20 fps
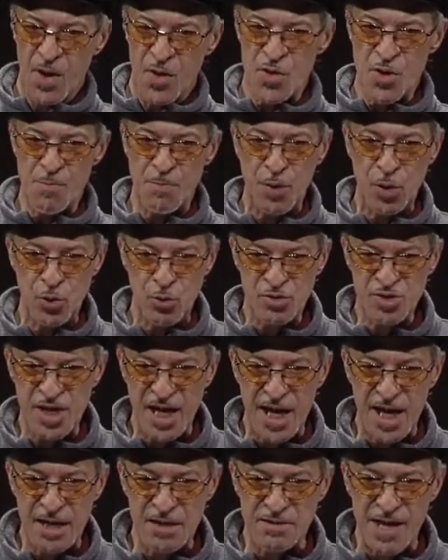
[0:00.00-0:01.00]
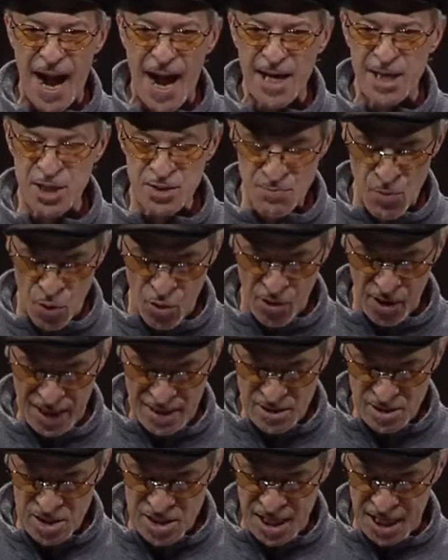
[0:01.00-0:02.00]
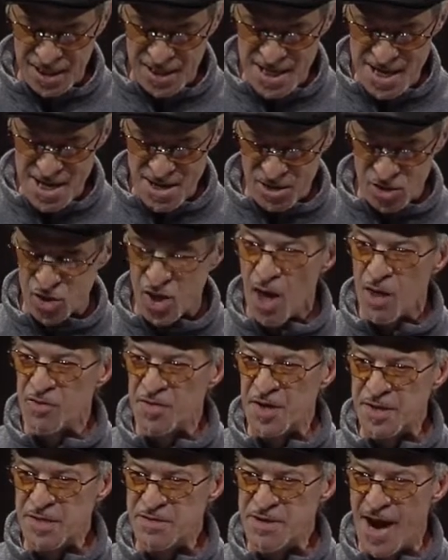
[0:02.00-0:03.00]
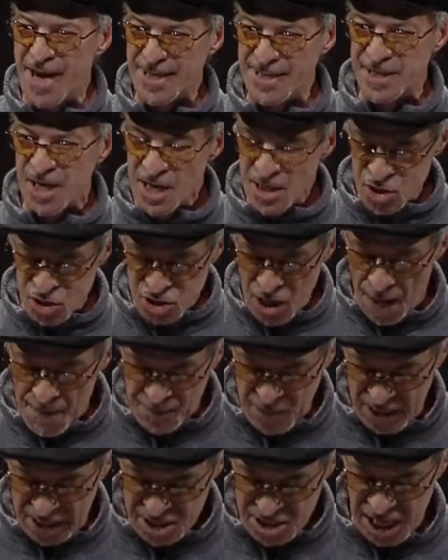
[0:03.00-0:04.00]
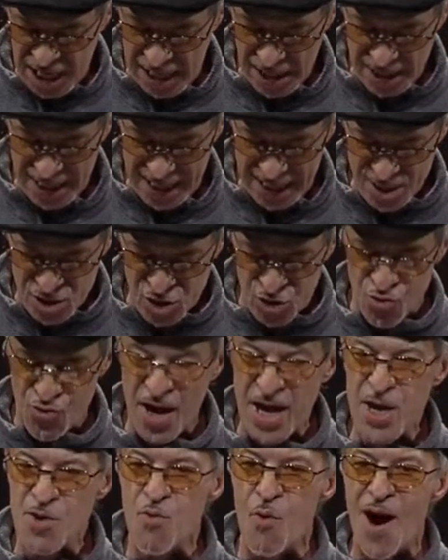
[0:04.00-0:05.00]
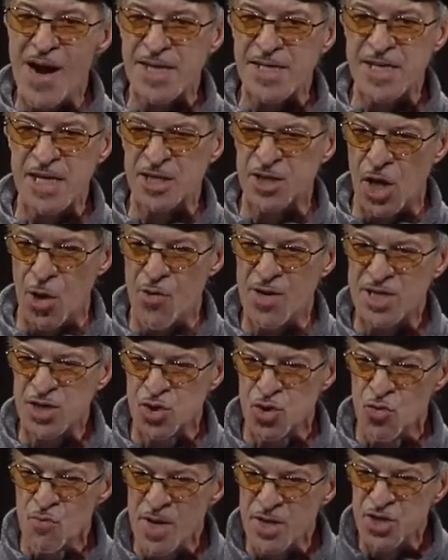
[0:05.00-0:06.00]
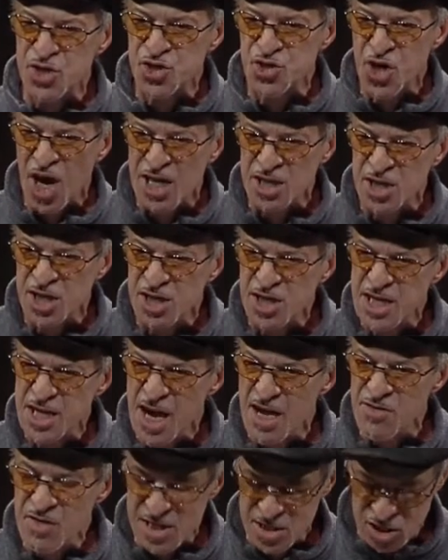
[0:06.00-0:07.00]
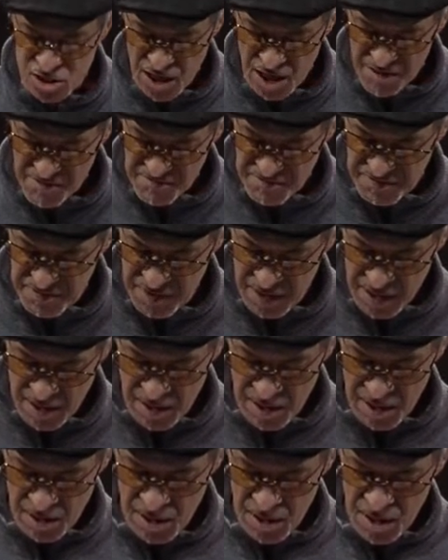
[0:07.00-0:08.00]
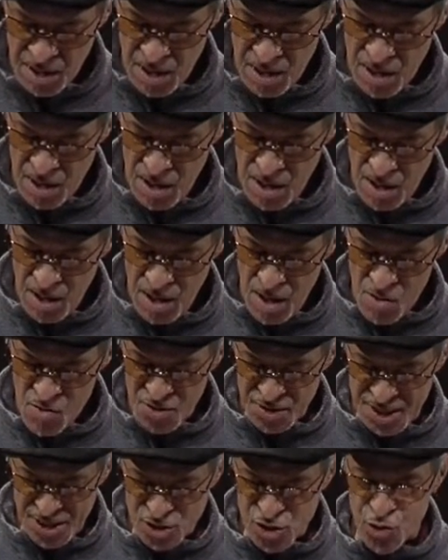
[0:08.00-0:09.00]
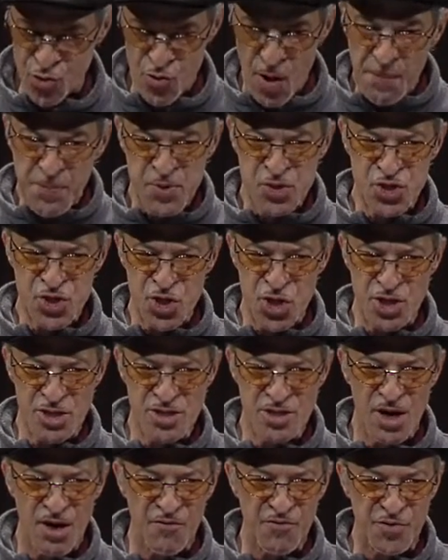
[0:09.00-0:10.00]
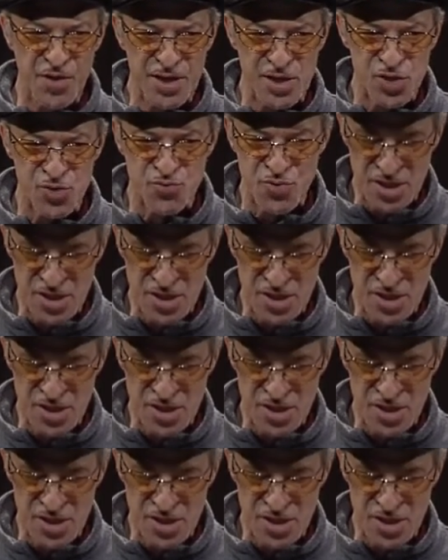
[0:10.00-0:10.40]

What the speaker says: The blue day lacked more insignias. The night stopped exhaling its gray whiteness. There is too much chastity in this love. The description of this